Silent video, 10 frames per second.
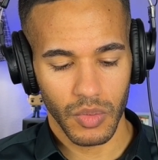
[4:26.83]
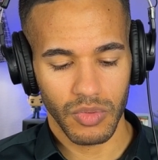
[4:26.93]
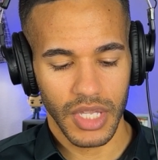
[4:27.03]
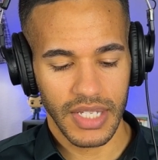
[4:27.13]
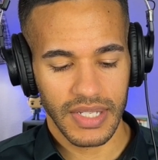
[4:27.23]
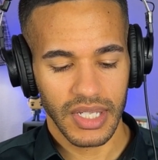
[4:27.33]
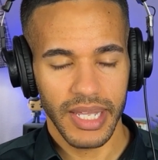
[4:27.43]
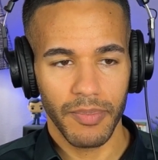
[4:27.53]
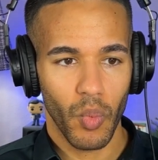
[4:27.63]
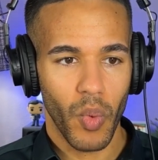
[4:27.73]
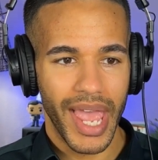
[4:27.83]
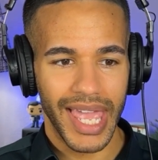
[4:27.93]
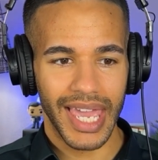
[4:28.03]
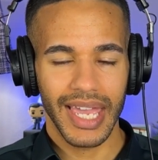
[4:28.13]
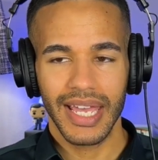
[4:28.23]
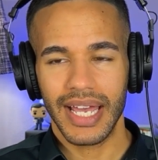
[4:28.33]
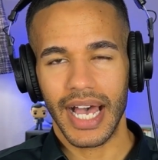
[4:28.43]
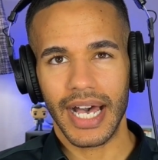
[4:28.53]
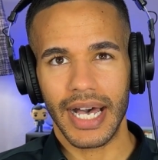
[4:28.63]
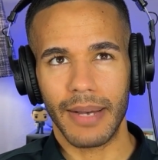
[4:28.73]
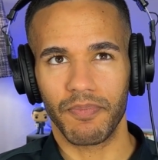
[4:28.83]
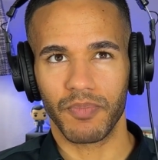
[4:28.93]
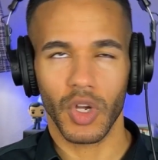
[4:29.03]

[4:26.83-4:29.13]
the sleep wake um,